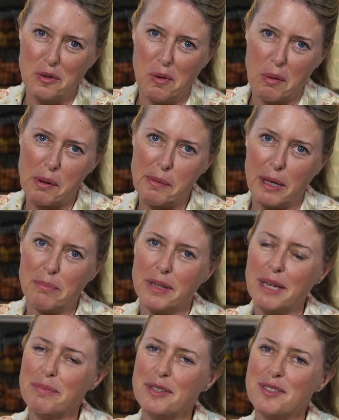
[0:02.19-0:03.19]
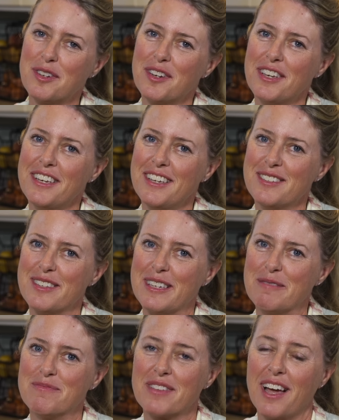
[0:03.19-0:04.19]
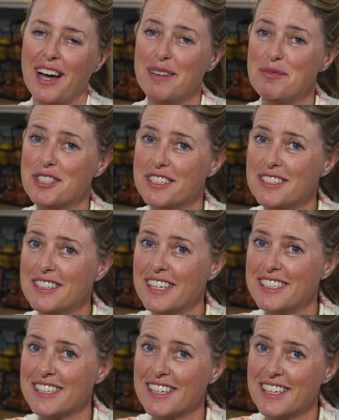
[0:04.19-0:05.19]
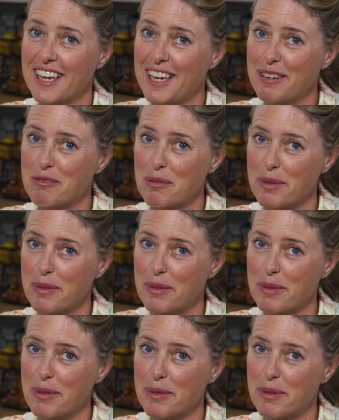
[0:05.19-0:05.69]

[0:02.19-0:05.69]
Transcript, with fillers: where we make plant-based cooking easy. I'm Jill, and today we're